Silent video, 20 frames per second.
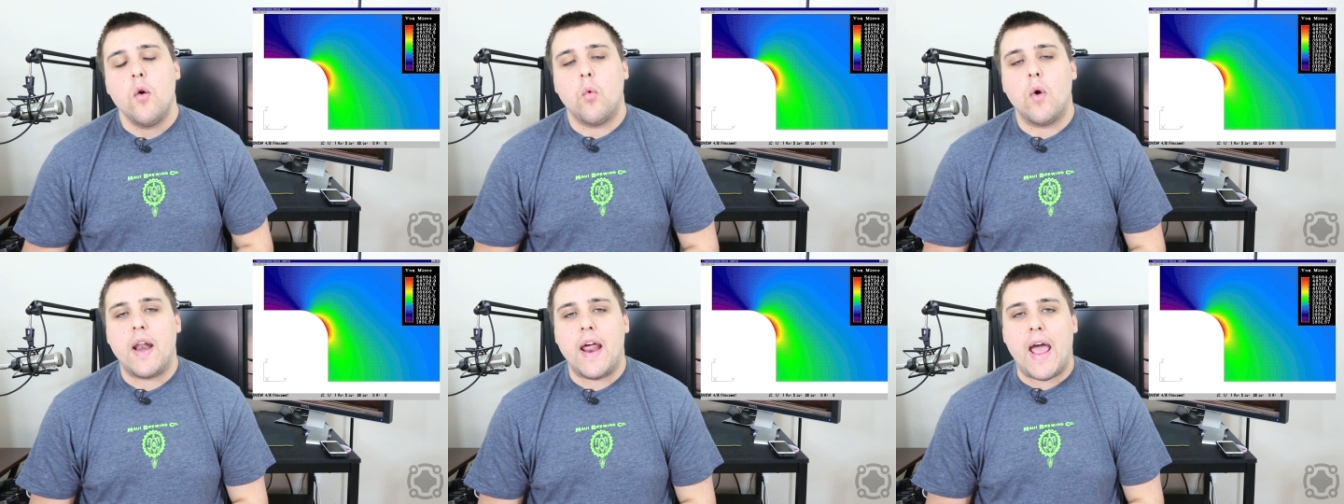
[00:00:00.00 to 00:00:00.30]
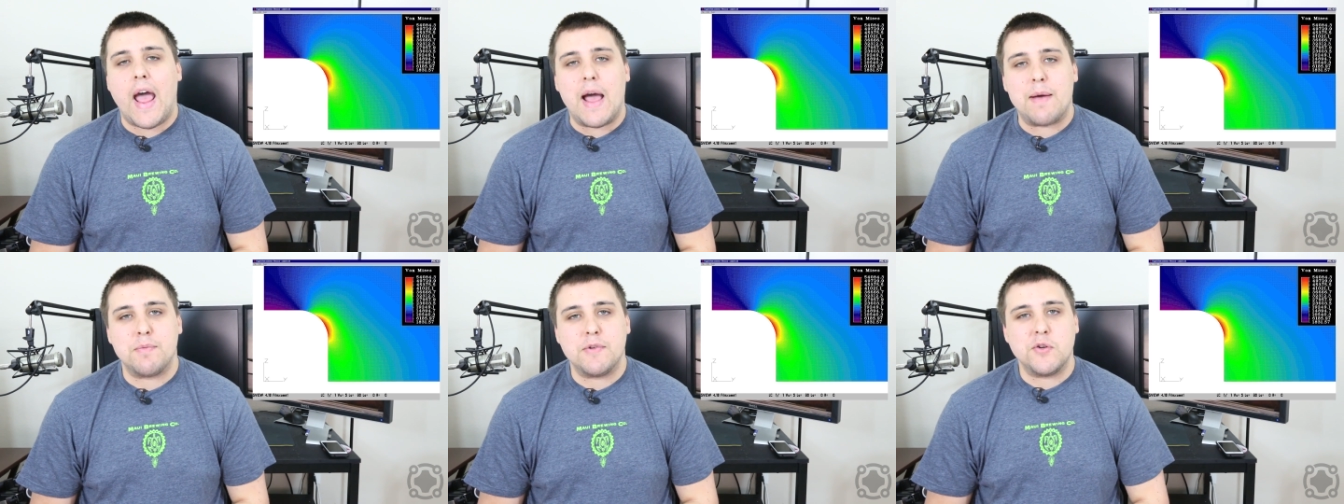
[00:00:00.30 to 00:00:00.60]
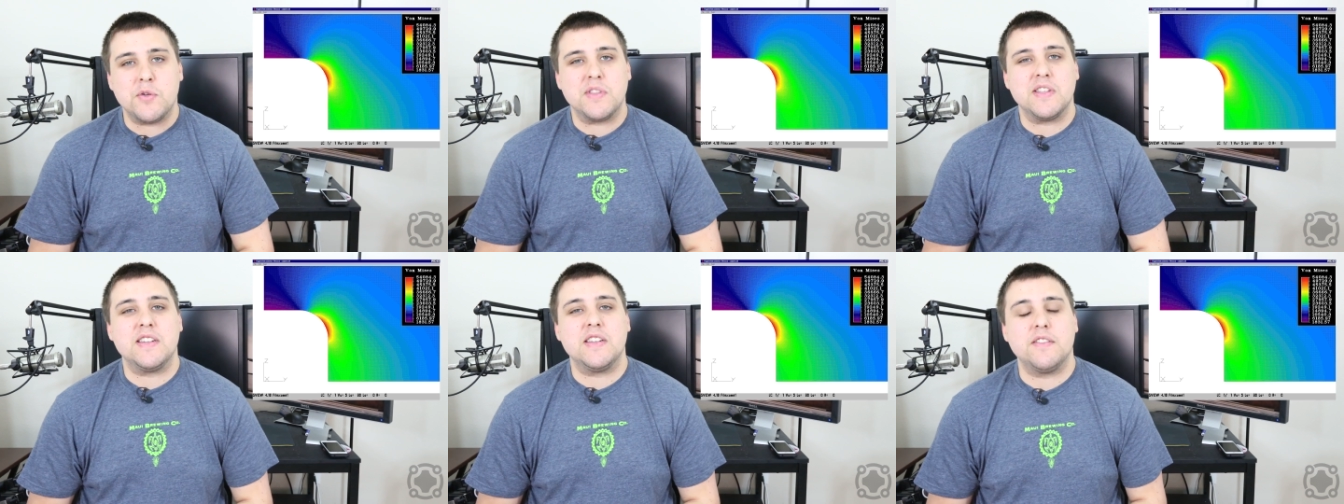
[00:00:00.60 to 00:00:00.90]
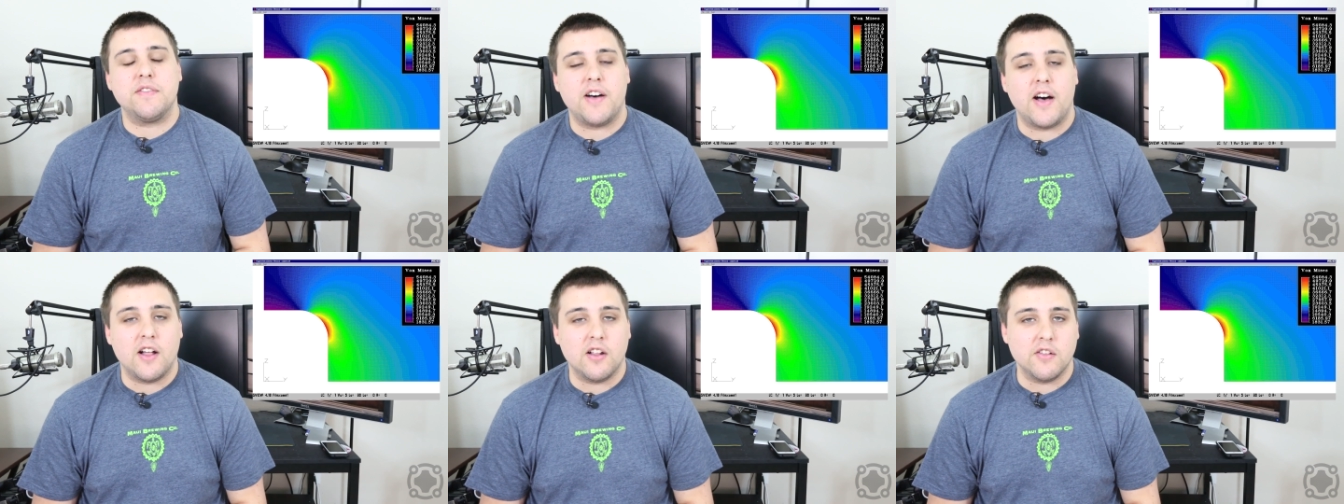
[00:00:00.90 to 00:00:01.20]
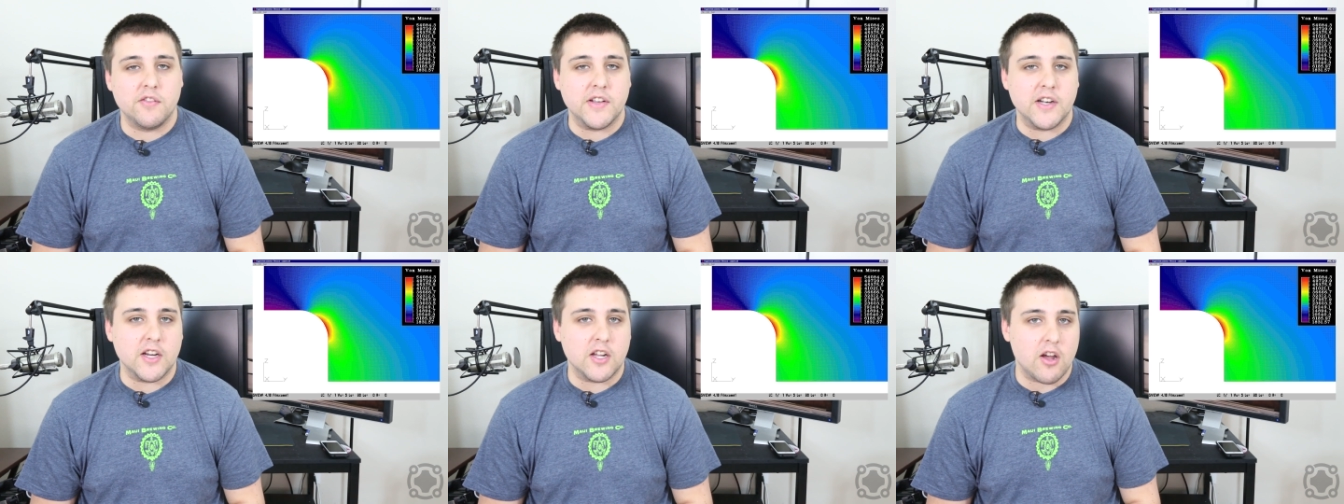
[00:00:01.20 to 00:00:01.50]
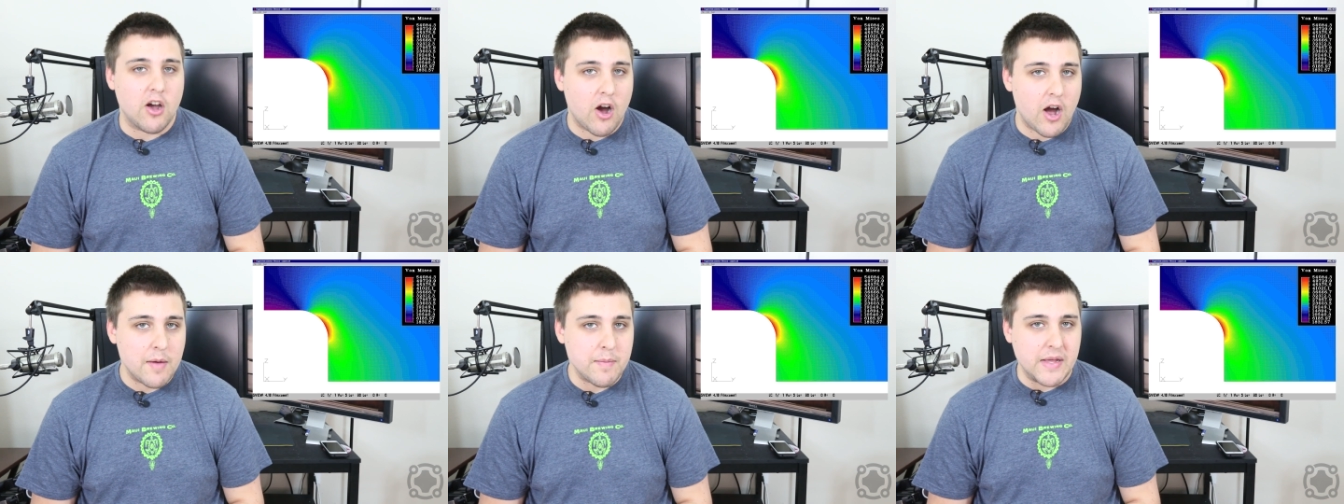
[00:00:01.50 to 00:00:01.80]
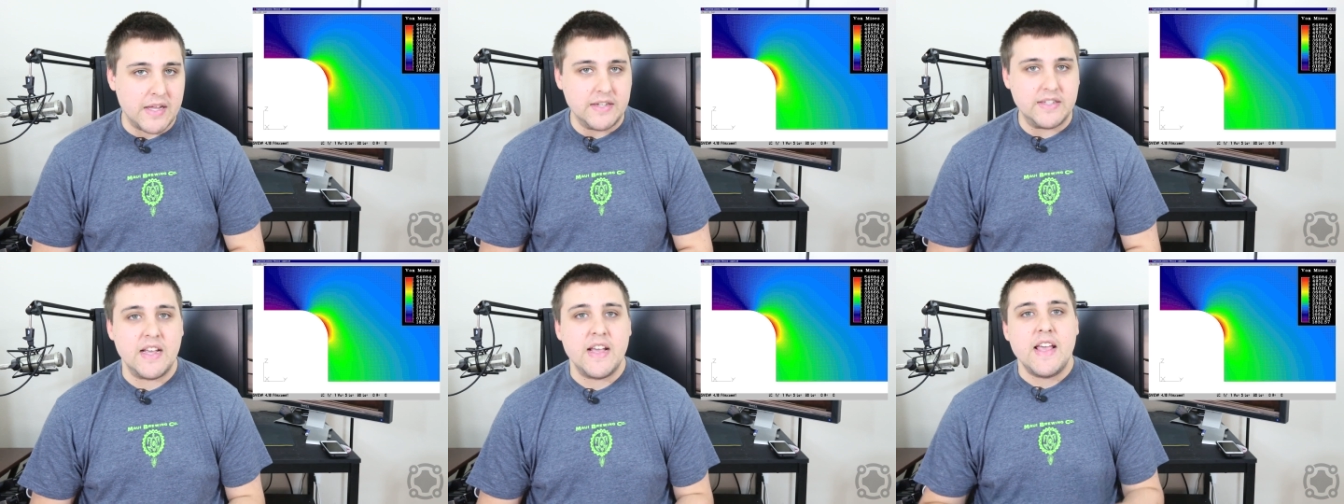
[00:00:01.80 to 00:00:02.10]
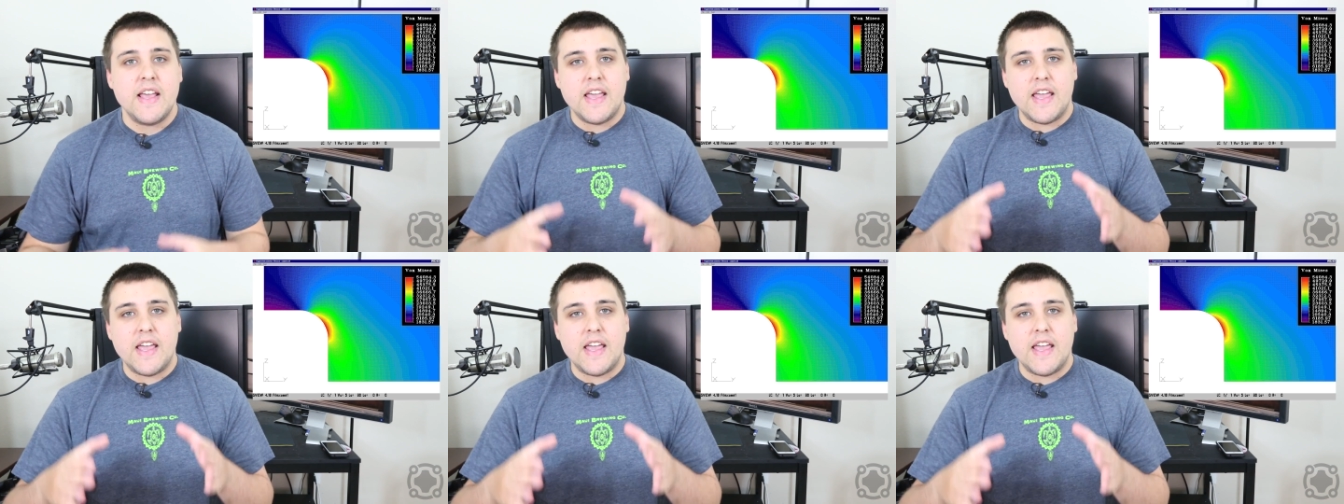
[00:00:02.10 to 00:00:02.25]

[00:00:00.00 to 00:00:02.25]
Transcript: what happened with the de Havilland Comet.